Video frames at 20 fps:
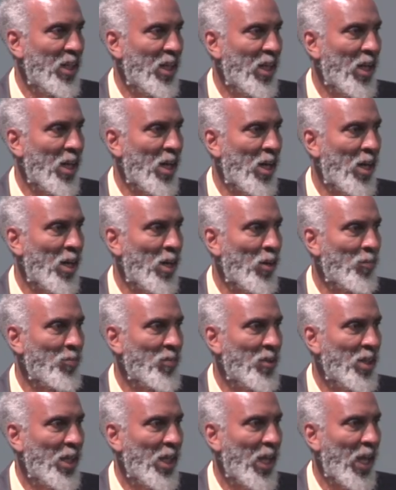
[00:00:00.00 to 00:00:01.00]

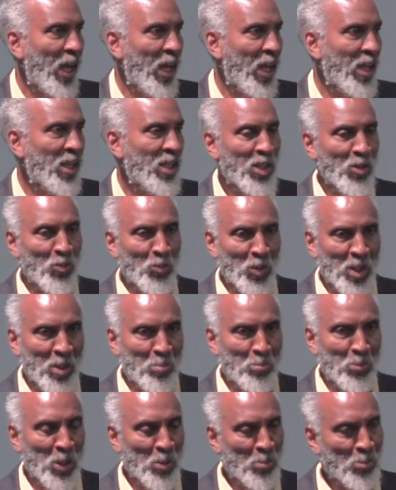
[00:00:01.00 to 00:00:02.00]
And then we
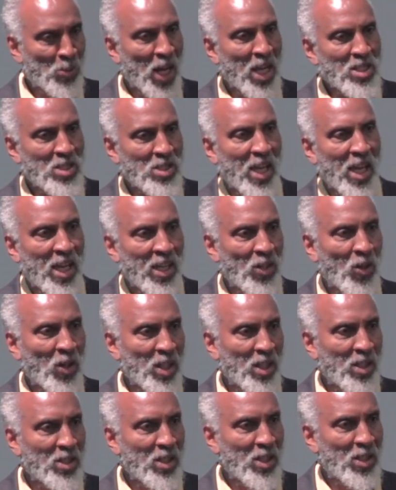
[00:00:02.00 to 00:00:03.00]
put a price tag on
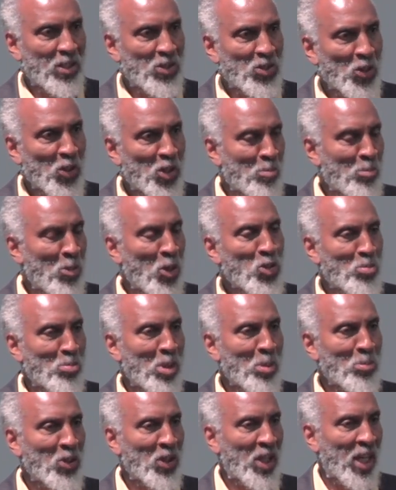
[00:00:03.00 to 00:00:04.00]
it so that most
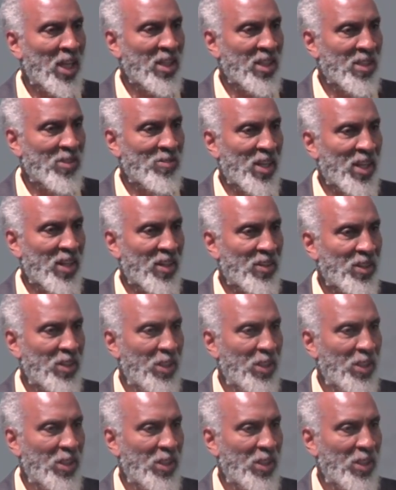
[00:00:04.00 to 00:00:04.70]
people can't live there.